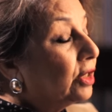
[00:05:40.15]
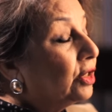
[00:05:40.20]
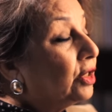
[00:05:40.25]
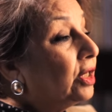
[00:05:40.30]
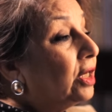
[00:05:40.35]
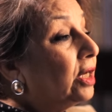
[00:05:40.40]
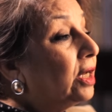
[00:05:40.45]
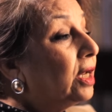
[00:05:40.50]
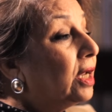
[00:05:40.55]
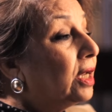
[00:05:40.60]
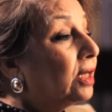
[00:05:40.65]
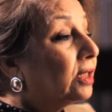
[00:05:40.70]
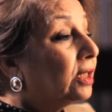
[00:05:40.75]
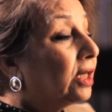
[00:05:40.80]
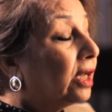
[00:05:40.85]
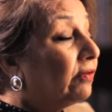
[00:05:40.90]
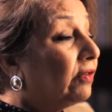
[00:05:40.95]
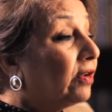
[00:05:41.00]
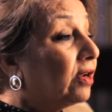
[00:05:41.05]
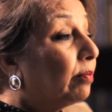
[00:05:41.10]
She
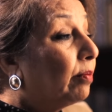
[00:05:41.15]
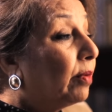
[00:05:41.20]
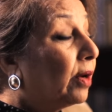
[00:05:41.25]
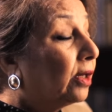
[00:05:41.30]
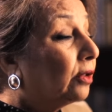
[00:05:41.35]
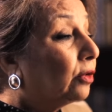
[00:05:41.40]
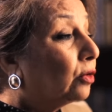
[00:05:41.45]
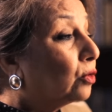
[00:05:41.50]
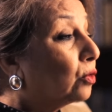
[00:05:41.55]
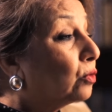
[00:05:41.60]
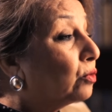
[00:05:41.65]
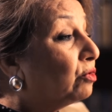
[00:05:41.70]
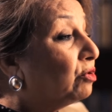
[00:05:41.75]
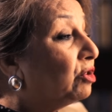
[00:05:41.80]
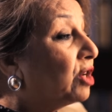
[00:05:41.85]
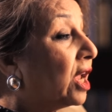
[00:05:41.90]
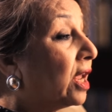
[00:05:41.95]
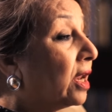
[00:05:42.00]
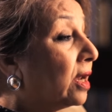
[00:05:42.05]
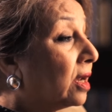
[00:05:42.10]
is giving birth to
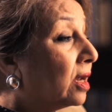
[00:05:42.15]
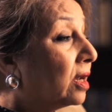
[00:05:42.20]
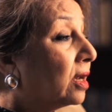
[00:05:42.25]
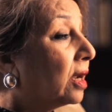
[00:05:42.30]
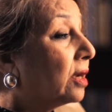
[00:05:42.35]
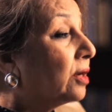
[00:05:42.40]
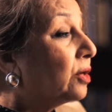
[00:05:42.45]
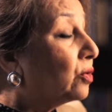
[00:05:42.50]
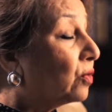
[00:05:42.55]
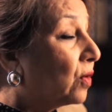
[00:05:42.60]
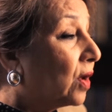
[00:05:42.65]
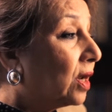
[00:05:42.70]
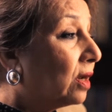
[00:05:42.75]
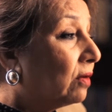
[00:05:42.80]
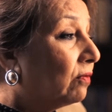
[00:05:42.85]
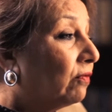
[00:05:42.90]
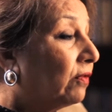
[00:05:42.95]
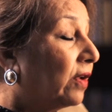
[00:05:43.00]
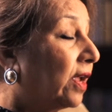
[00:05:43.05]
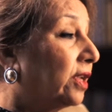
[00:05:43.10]
10 and
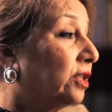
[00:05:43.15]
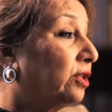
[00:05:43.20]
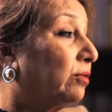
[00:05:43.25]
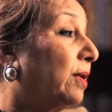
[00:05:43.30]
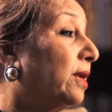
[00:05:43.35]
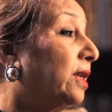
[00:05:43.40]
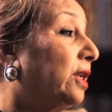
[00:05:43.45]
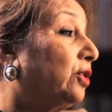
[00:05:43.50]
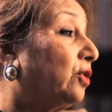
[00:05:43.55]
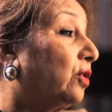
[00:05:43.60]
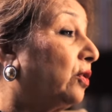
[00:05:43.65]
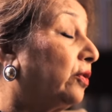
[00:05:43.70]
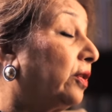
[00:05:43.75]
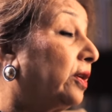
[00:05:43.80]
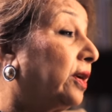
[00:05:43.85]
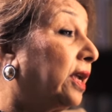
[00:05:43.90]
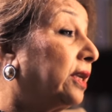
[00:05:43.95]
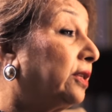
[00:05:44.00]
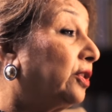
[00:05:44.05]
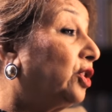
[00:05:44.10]
12, as many
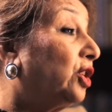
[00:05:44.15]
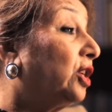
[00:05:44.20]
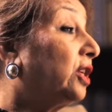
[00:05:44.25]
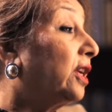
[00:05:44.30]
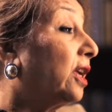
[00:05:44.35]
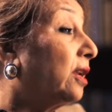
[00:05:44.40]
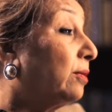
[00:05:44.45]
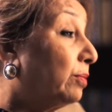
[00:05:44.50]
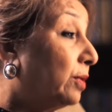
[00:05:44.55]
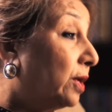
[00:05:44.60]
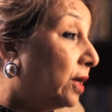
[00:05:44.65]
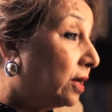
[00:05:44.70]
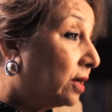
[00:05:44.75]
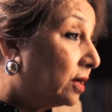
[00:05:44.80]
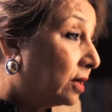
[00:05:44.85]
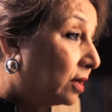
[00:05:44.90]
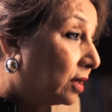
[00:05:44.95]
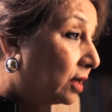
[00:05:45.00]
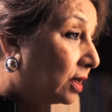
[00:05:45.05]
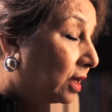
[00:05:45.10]
children as she can
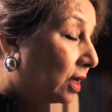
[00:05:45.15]
bear.